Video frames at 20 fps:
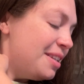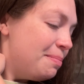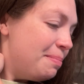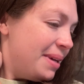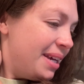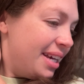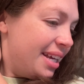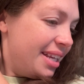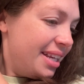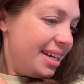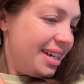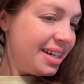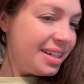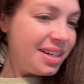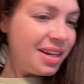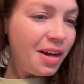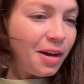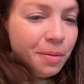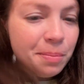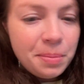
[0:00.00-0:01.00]
been a
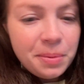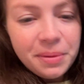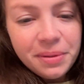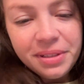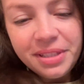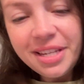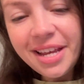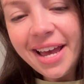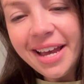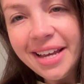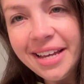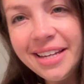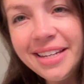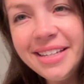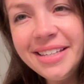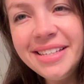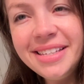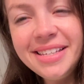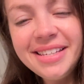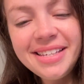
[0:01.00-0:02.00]
couple
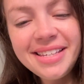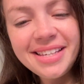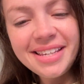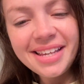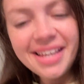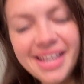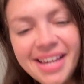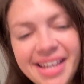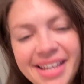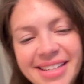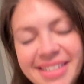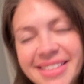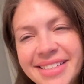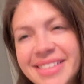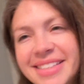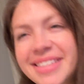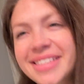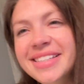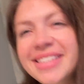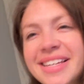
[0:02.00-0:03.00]
days
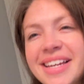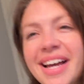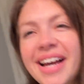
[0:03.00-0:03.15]
and